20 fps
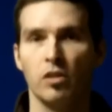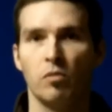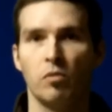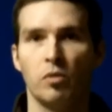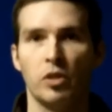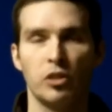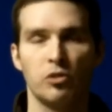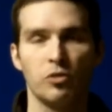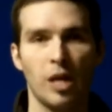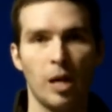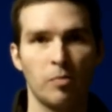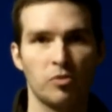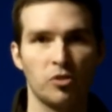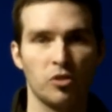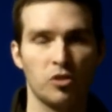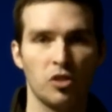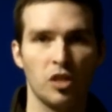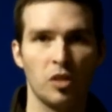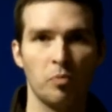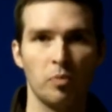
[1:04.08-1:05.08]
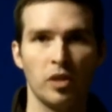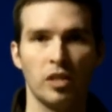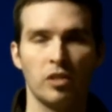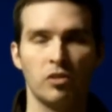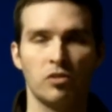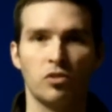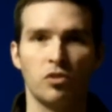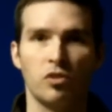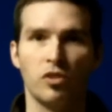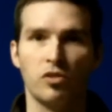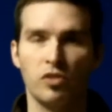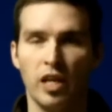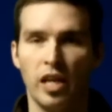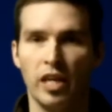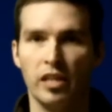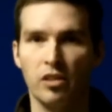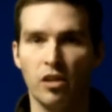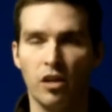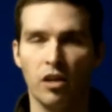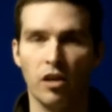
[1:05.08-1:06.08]
When he drops the seat into the
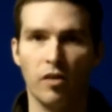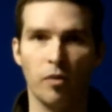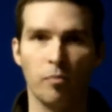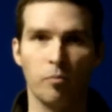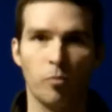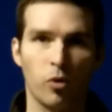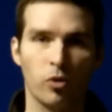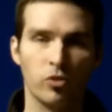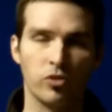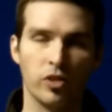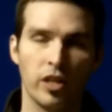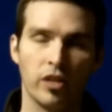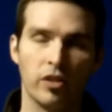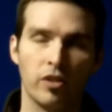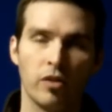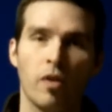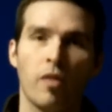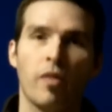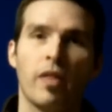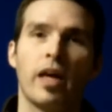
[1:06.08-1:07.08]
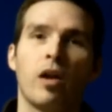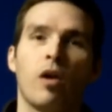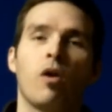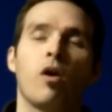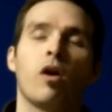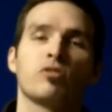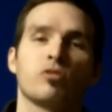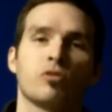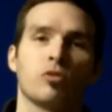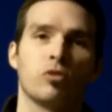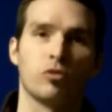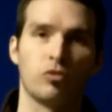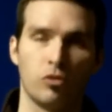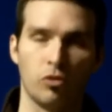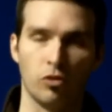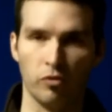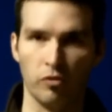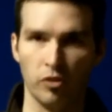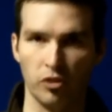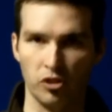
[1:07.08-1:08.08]
sidecar on the motorcycle, that also looks a
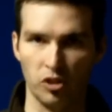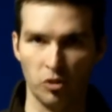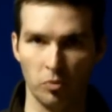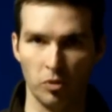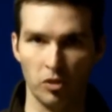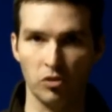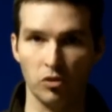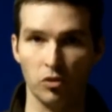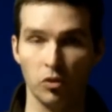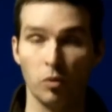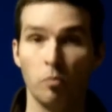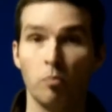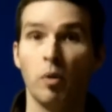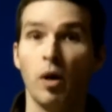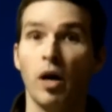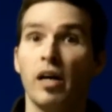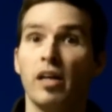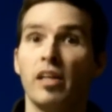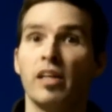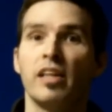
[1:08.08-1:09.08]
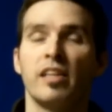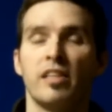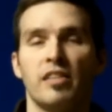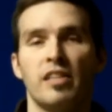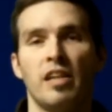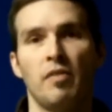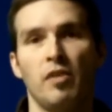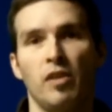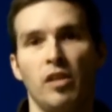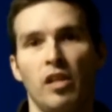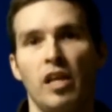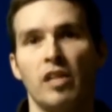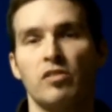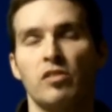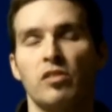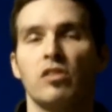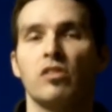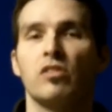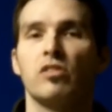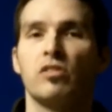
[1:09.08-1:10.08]
little fishy to me too. But nevertheless,
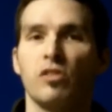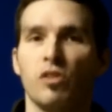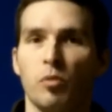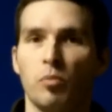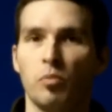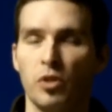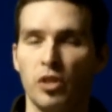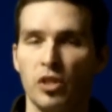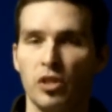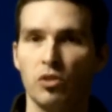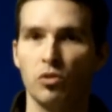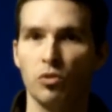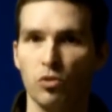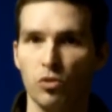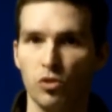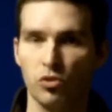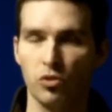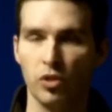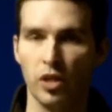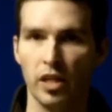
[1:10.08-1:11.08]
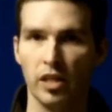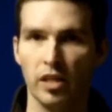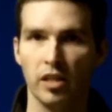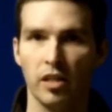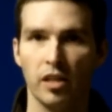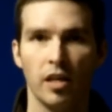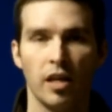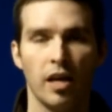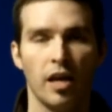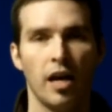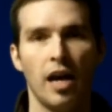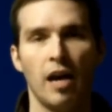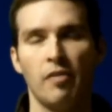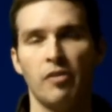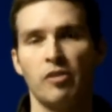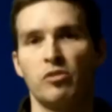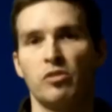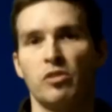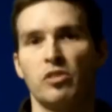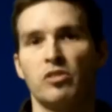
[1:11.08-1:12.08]
still a pretty cool trick.
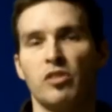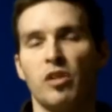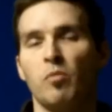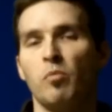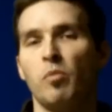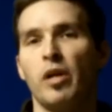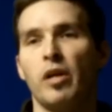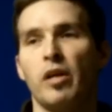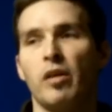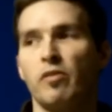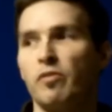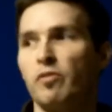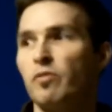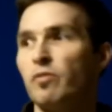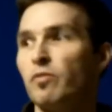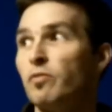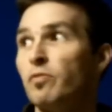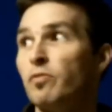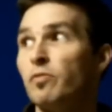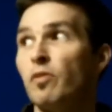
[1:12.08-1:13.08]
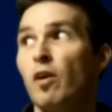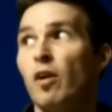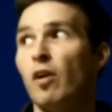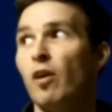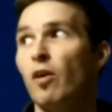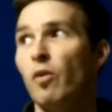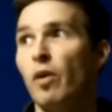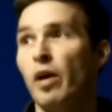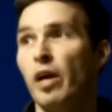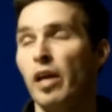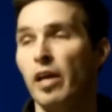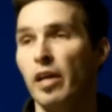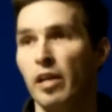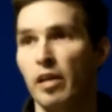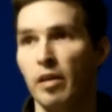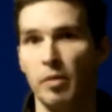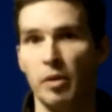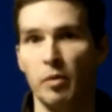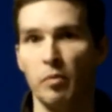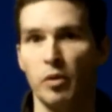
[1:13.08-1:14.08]
Obviously, somewhere far
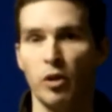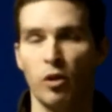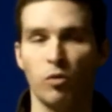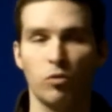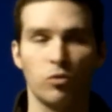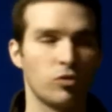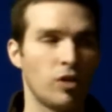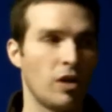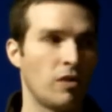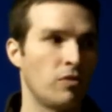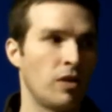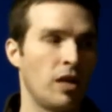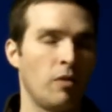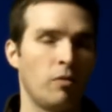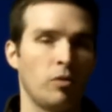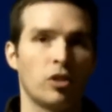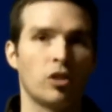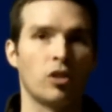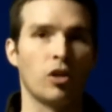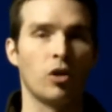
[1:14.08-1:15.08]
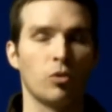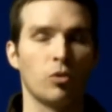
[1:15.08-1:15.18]
away. I mean, we don't drive around with